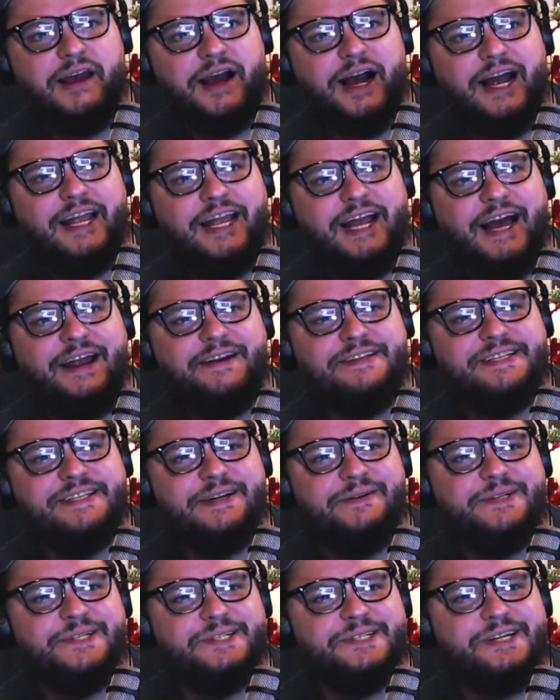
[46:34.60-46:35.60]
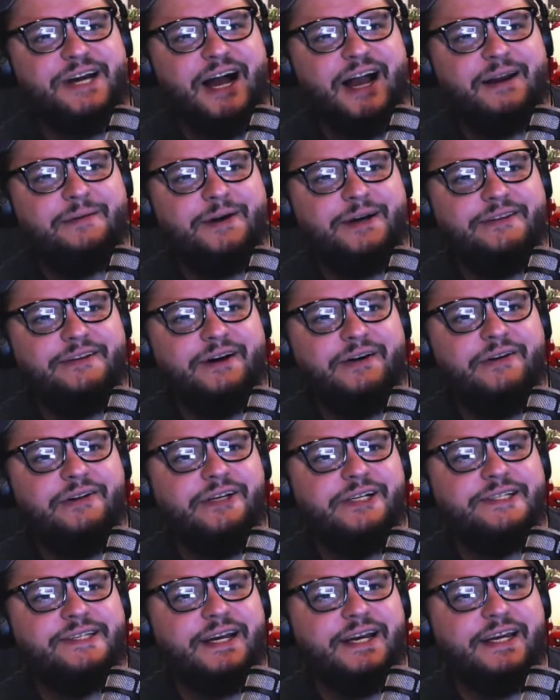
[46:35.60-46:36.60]
I kind of see what you're talking about, though. It
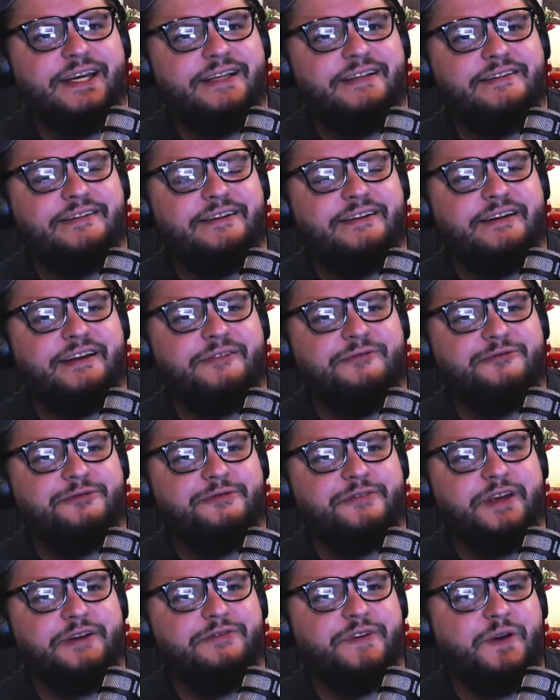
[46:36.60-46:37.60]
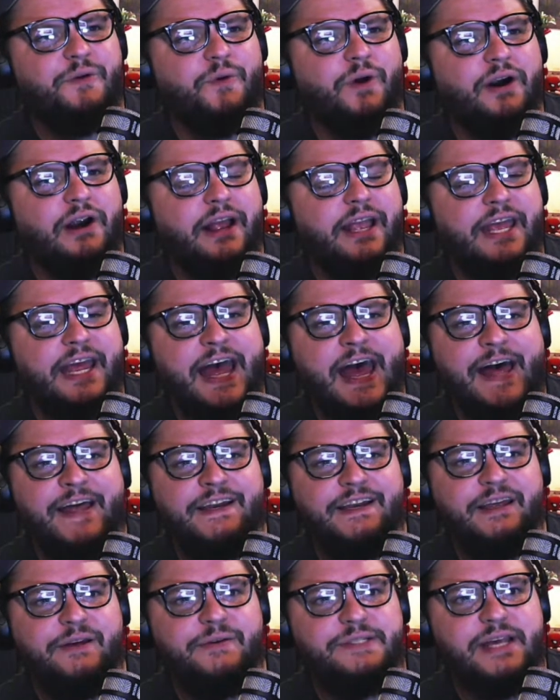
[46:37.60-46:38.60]
looks like if he were a cat,
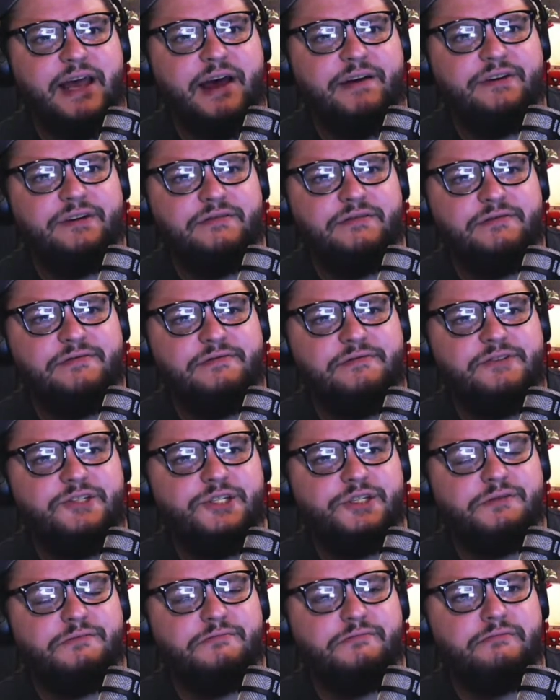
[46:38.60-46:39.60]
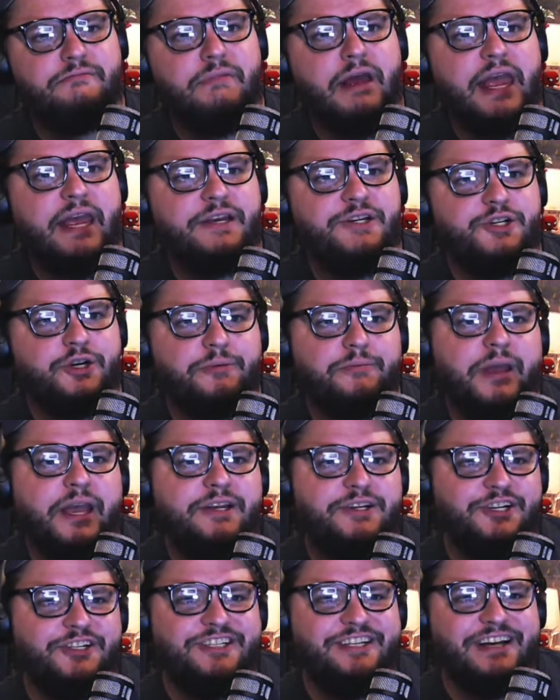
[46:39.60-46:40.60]
he was having just major
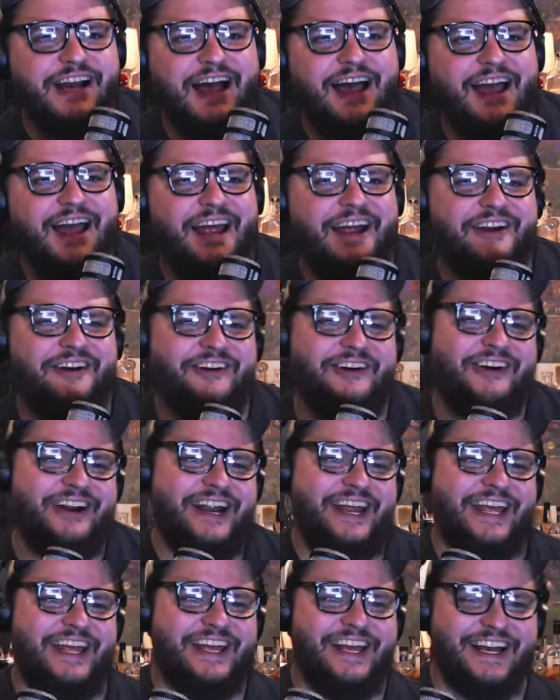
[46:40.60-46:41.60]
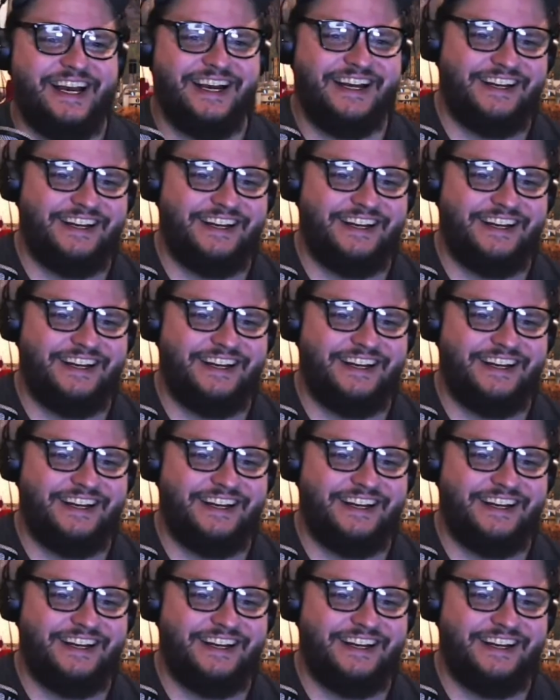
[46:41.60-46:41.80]
diarrhea.